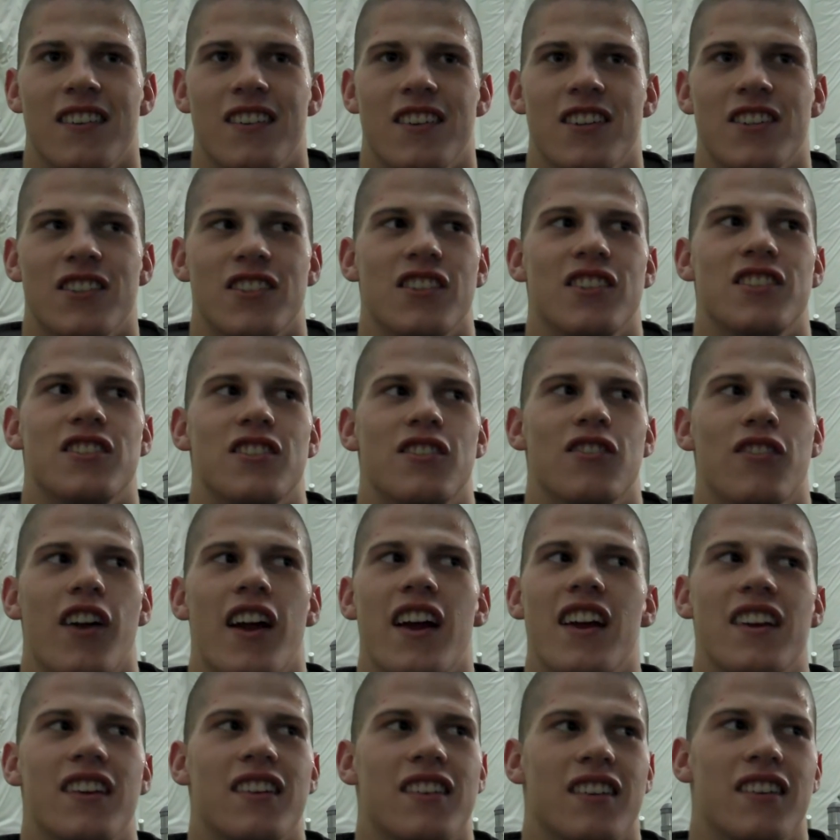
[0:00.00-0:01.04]
It's
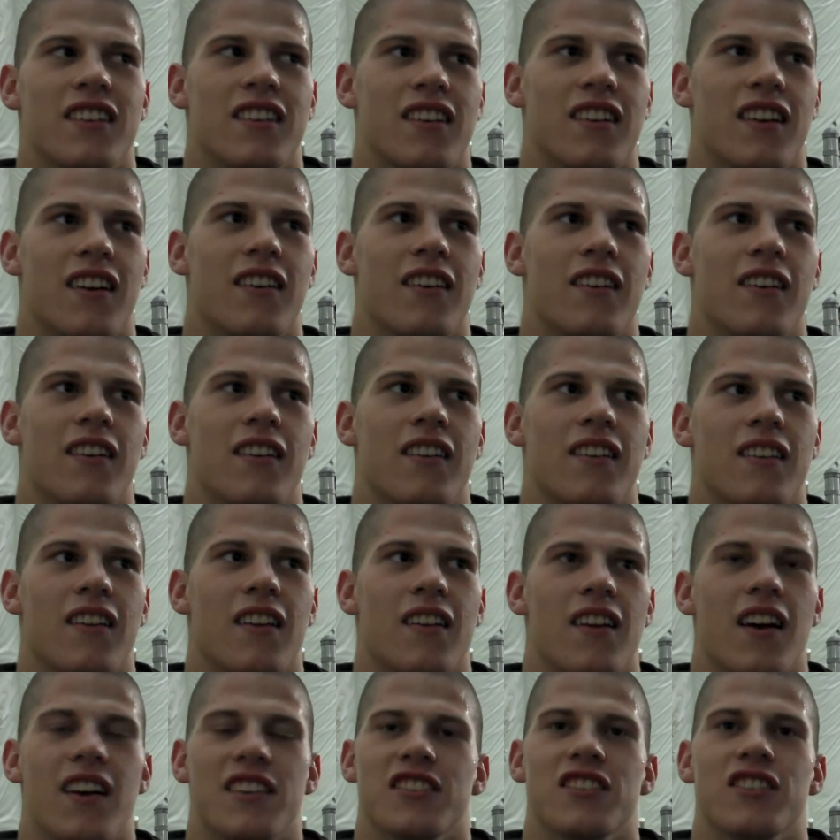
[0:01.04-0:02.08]
great.
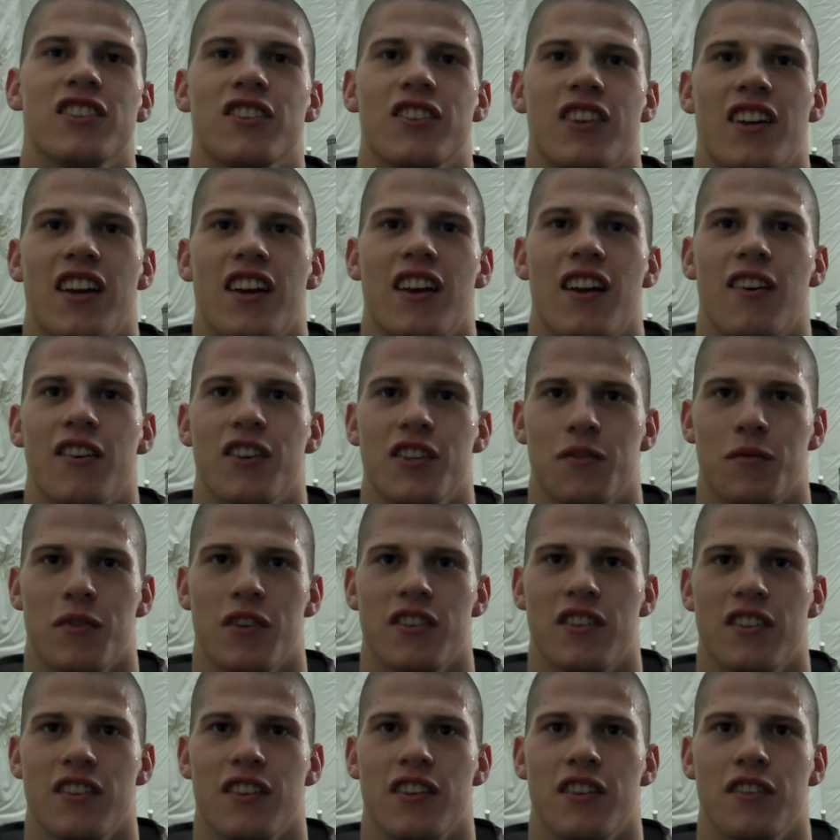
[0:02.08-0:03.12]
As a little kid, I always
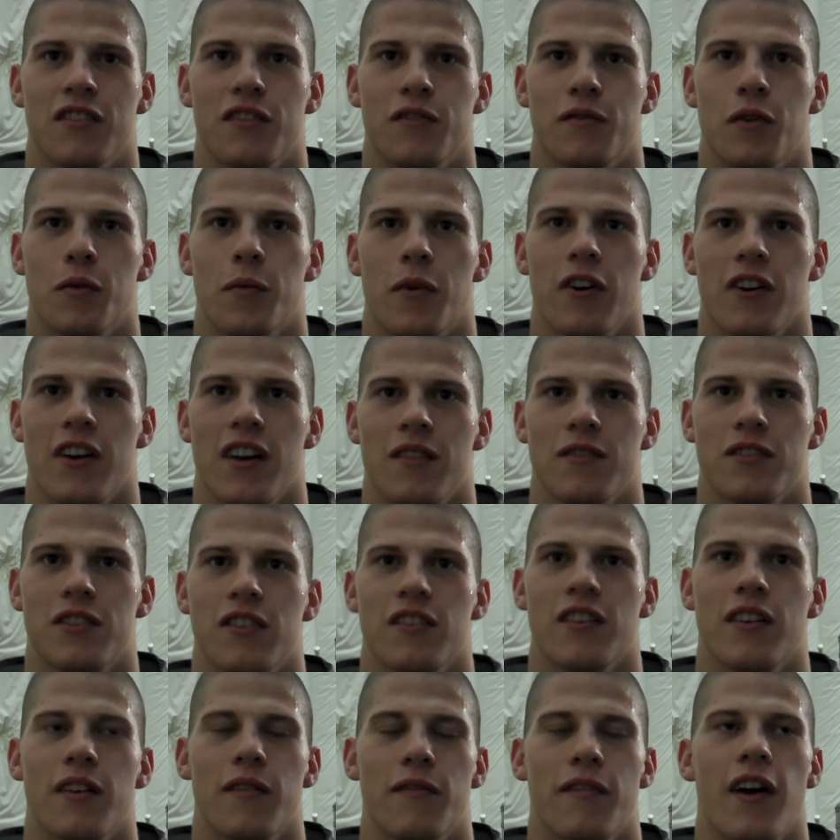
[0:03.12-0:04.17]
went to the Heelan football games,
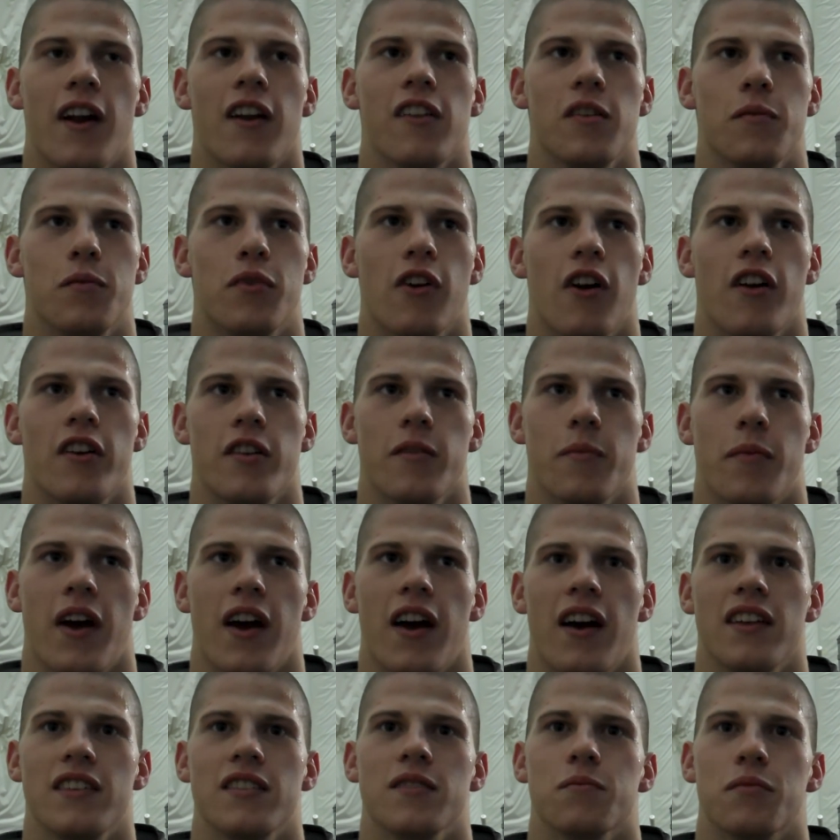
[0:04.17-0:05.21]
so then to finally put on your
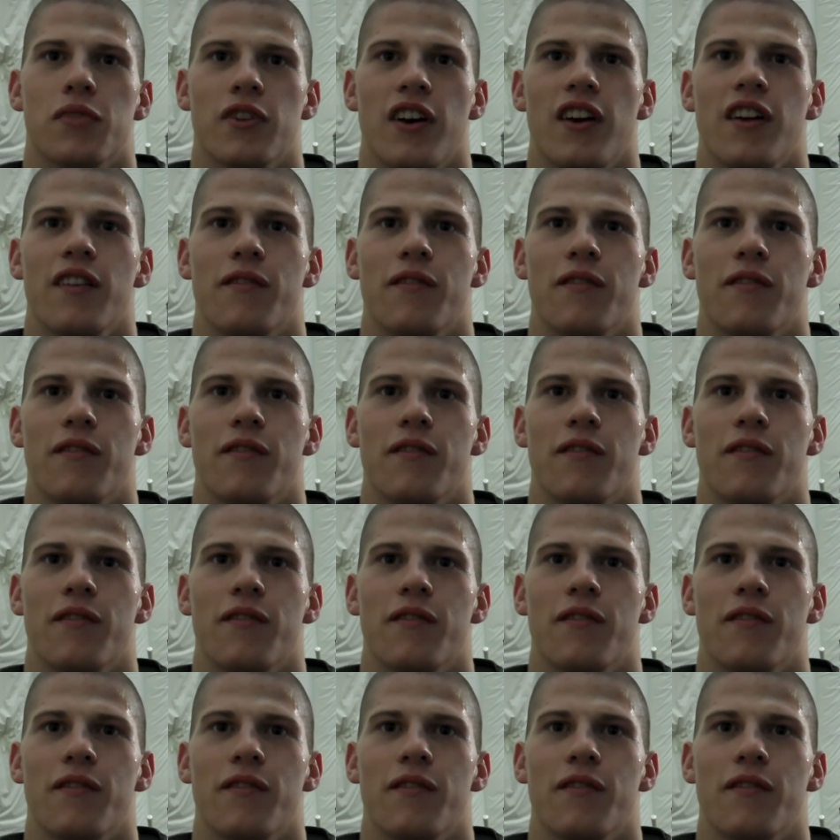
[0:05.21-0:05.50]
pads and